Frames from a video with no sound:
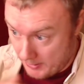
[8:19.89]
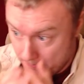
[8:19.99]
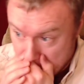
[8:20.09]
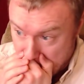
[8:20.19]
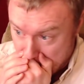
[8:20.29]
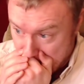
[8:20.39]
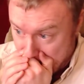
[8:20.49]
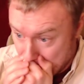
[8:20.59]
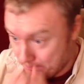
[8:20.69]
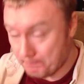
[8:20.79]
Excuse me,
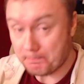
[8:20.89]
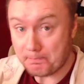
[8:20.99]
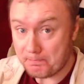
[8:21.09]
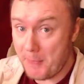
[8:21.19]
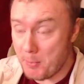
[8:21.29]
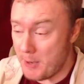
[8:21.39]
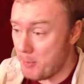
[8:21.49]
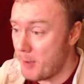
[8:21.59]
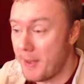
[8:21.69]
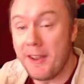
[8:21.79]
I'm going to
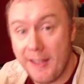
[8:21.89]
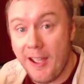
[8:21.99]
burp then.